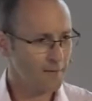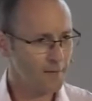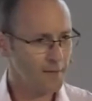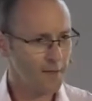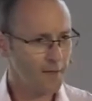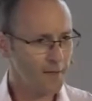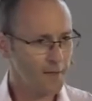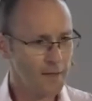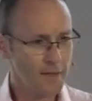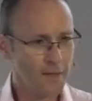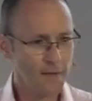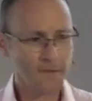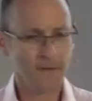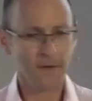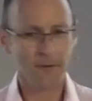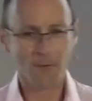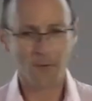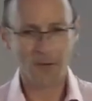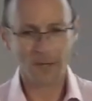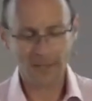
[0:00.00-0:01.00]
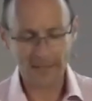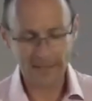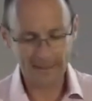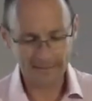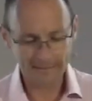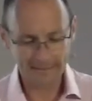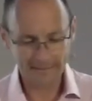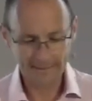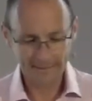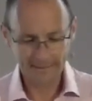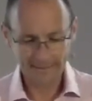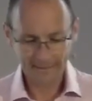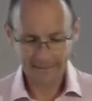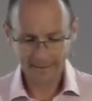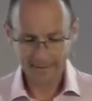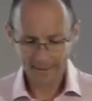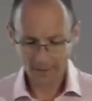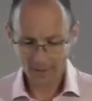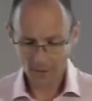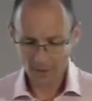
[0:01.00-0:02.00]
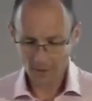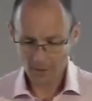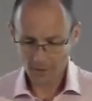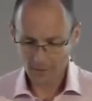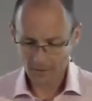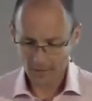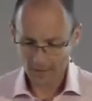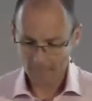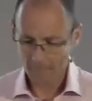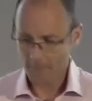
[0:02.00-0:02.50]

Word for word: You know that nothing really can do that.